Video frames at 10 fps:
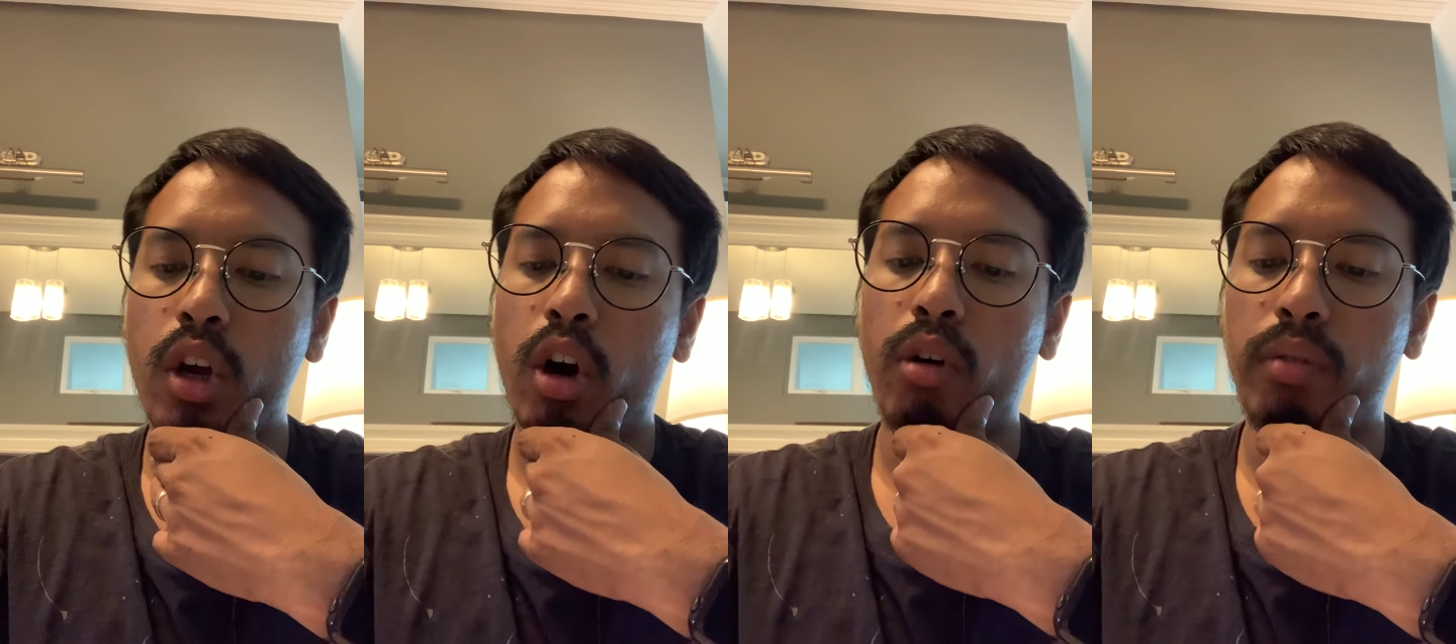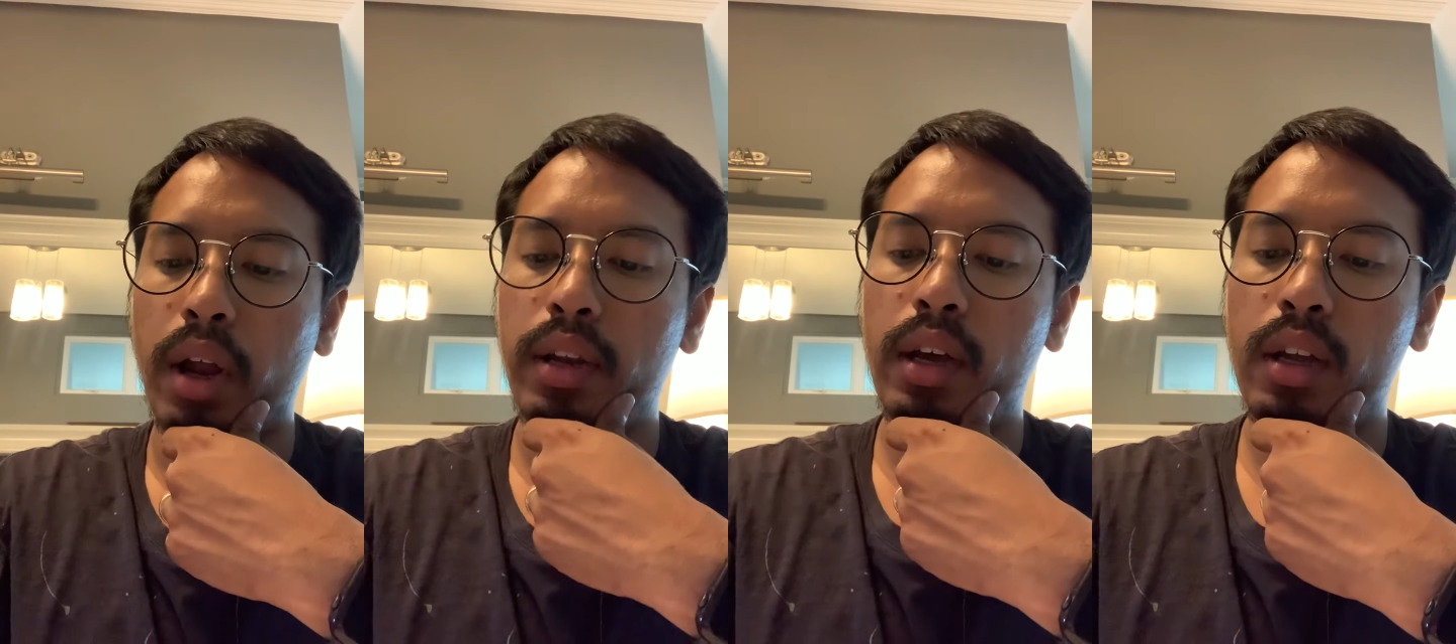or
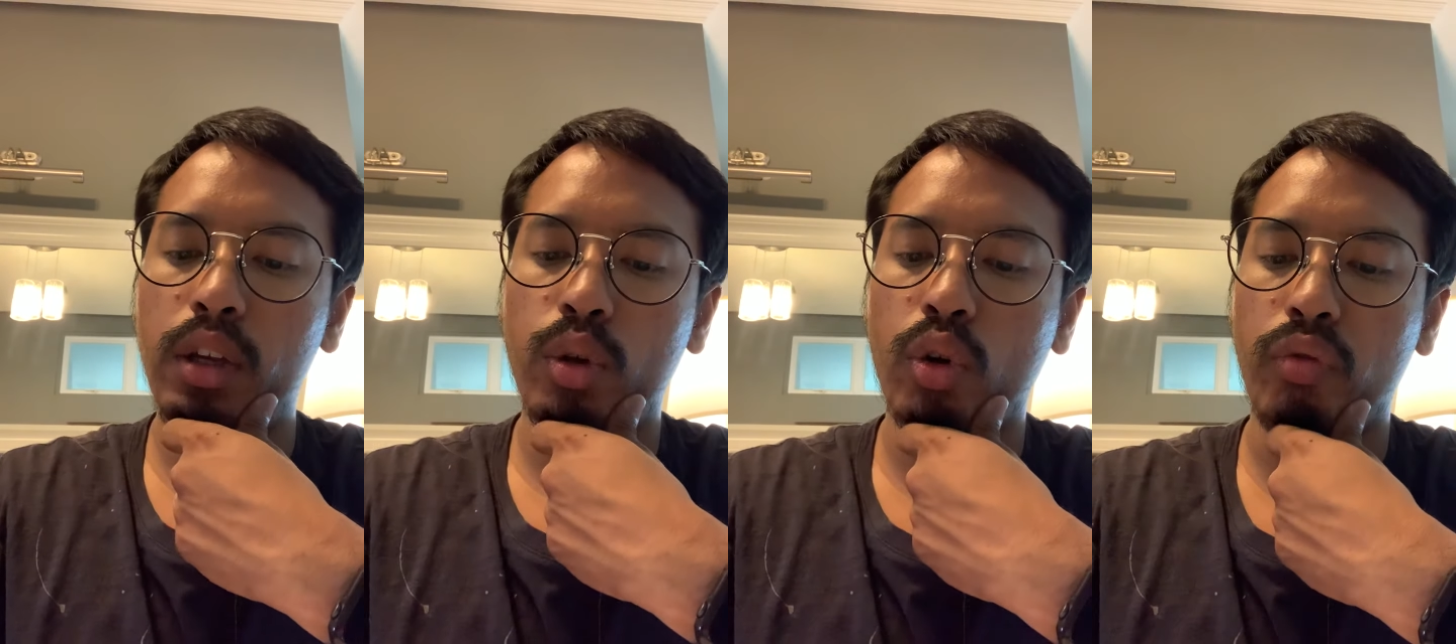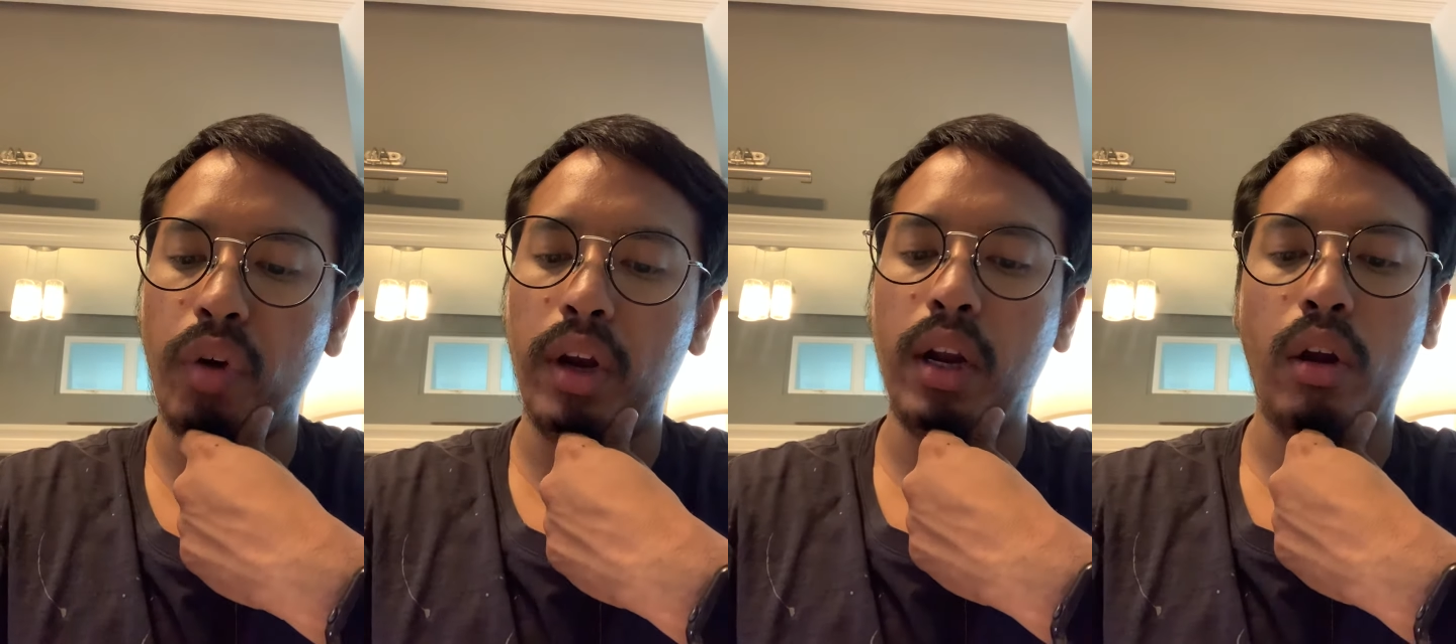rather you can
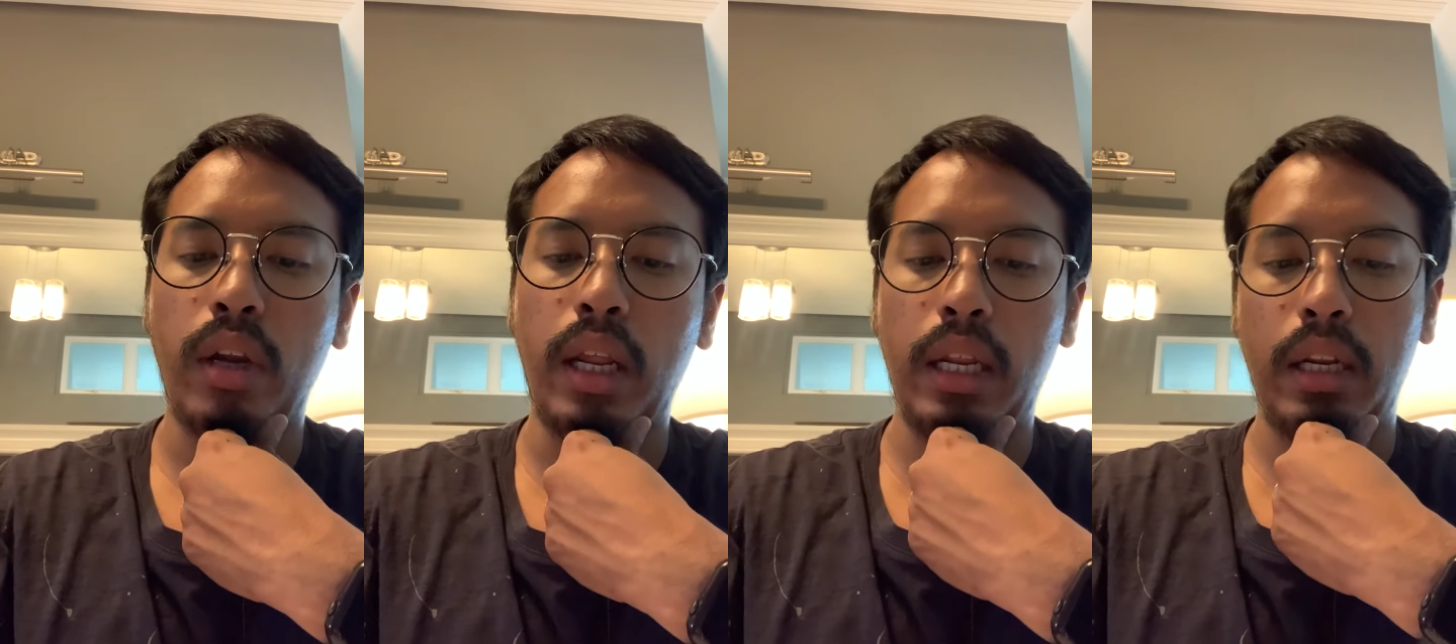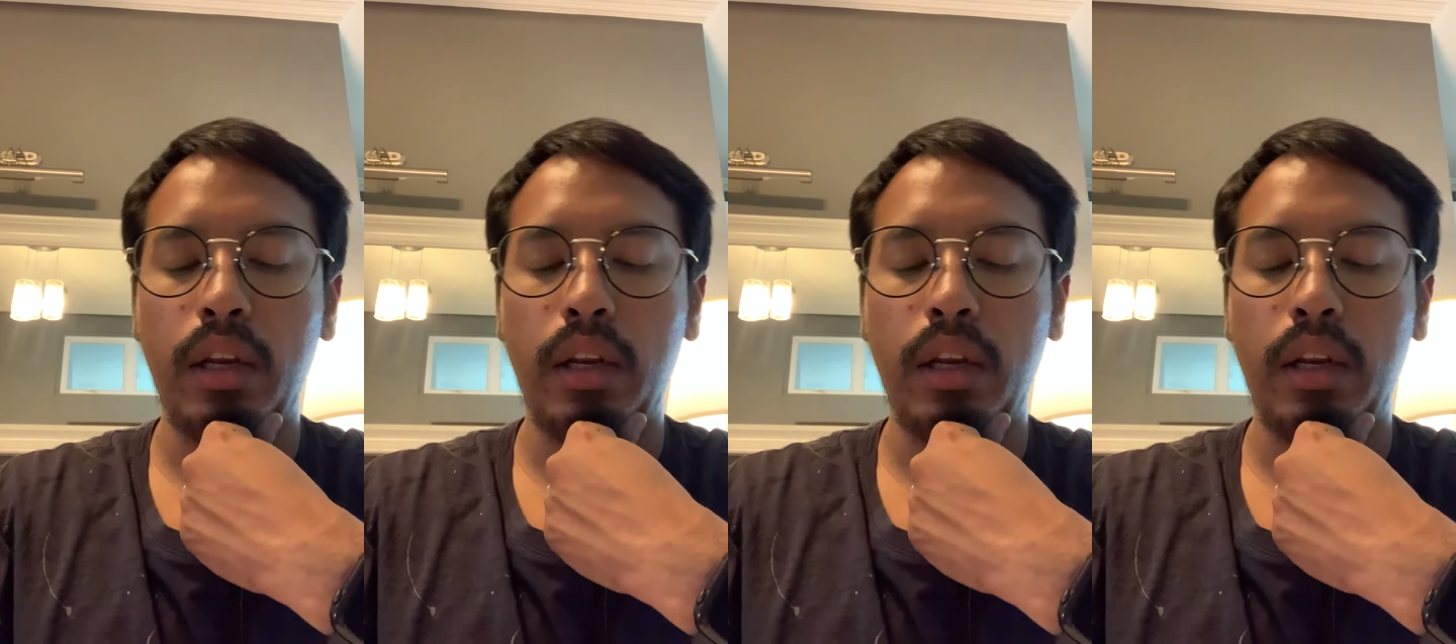write down that it